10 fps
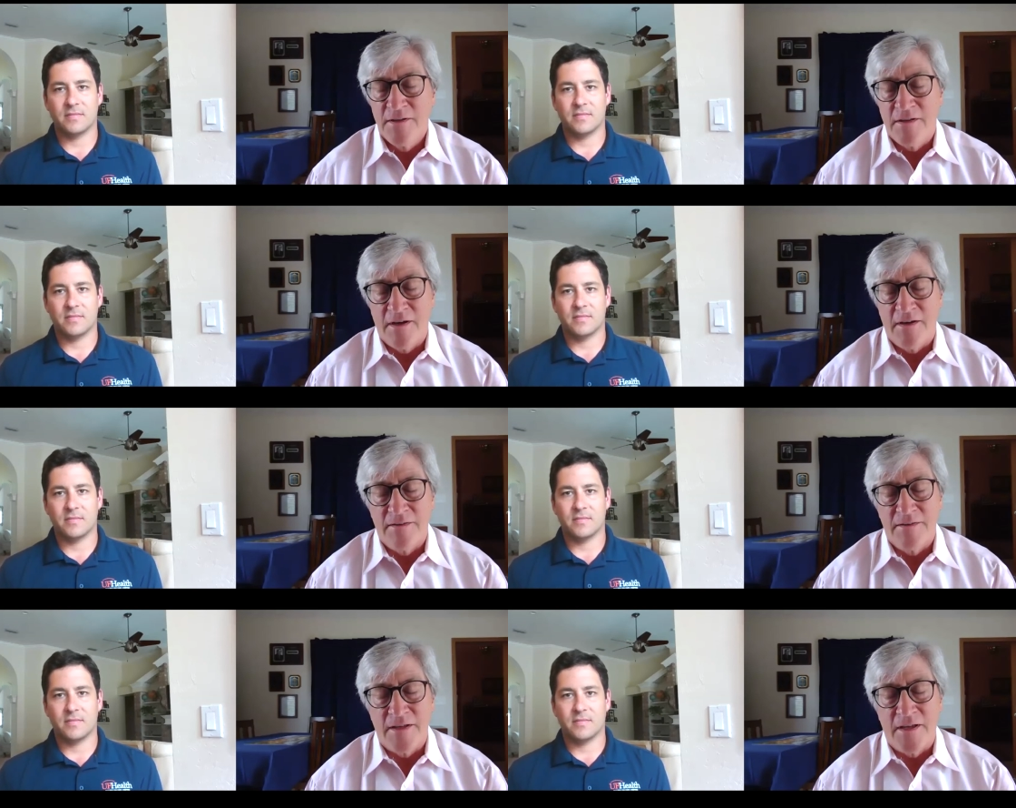
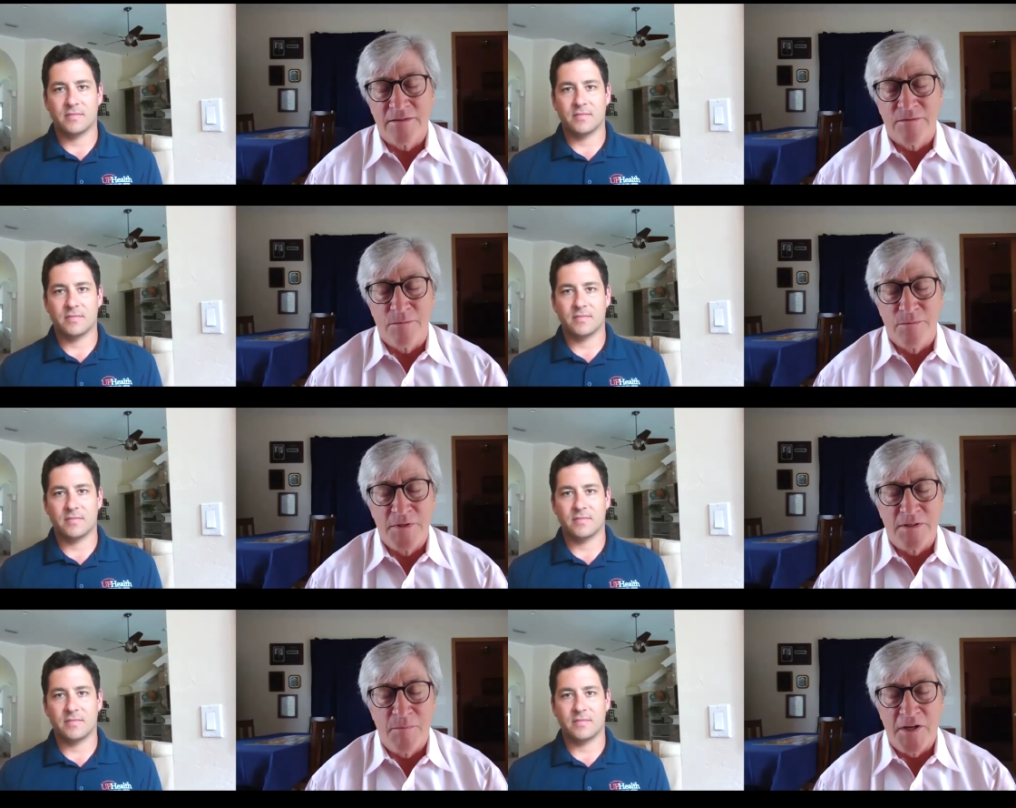Speaker 1: that we
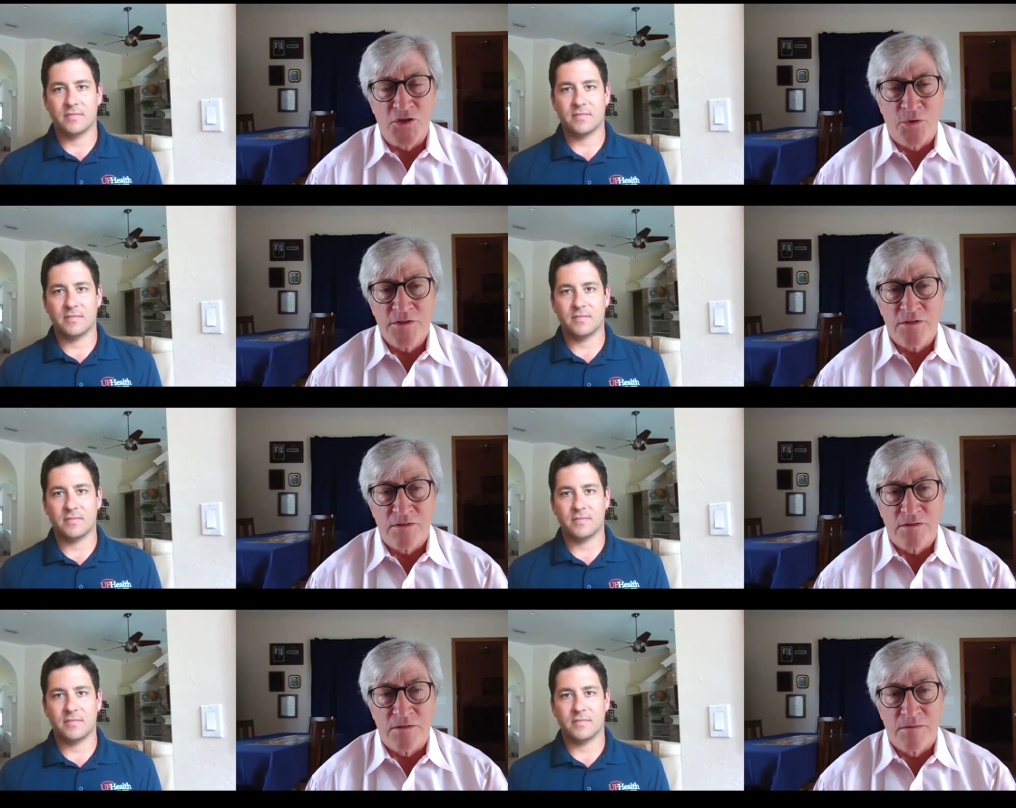can make choices
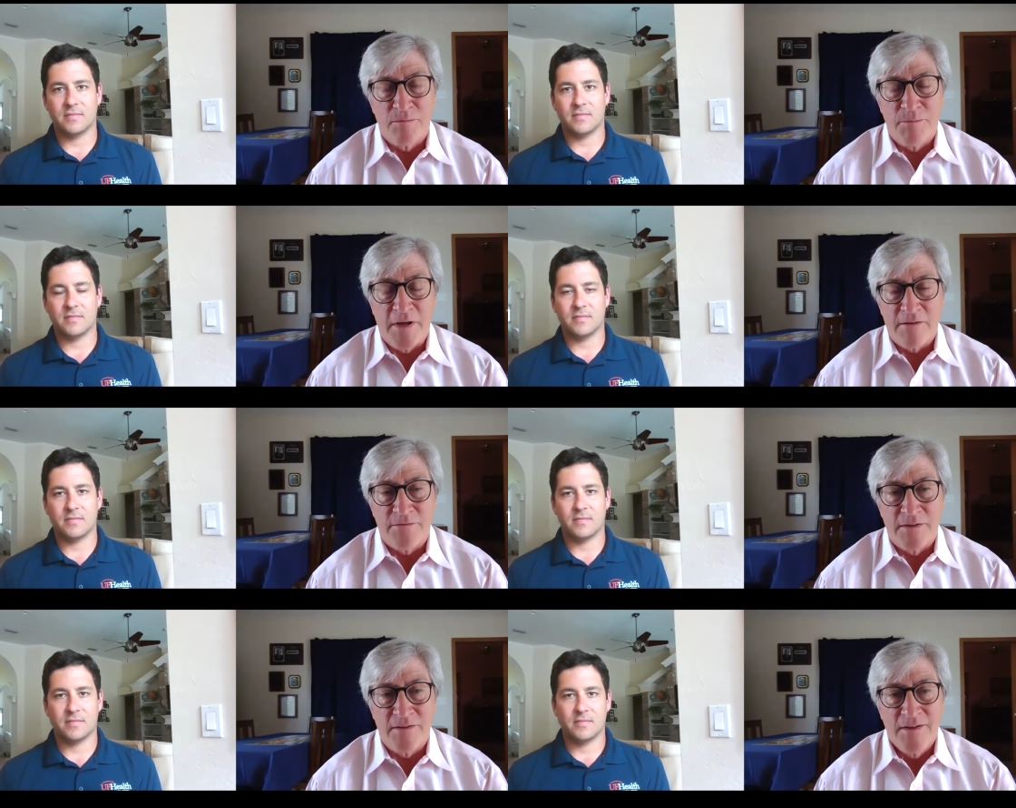to
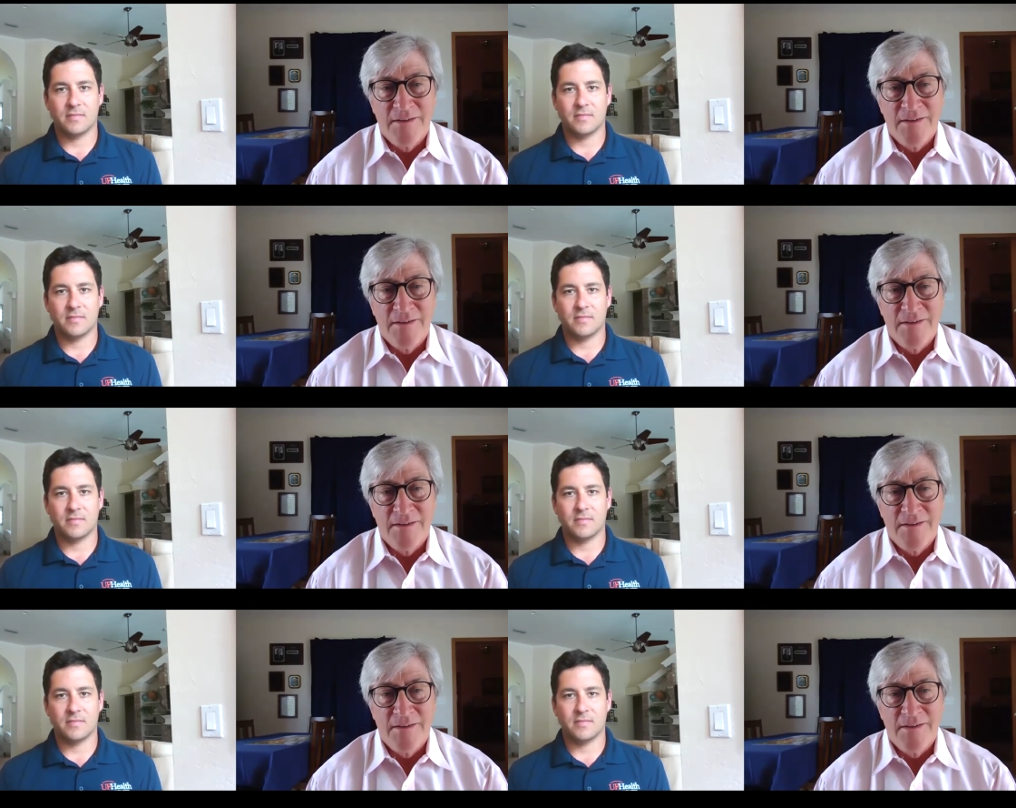benefit